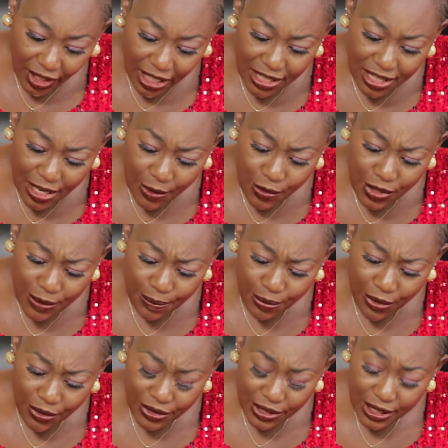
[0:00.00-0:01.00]
the
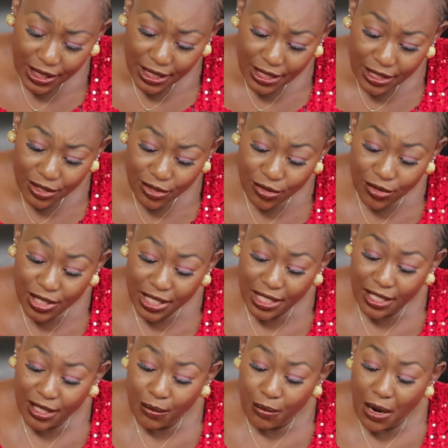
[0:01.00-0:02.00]
weapon to
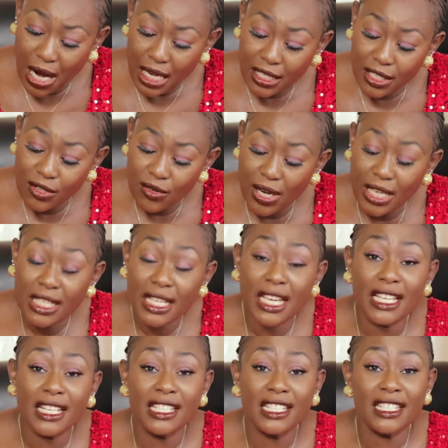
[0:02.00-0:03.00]
take back your
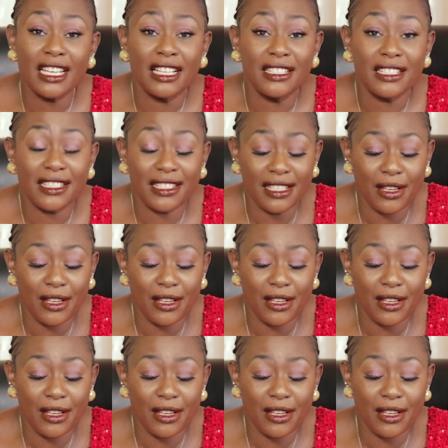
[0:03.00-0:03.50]
inheritance.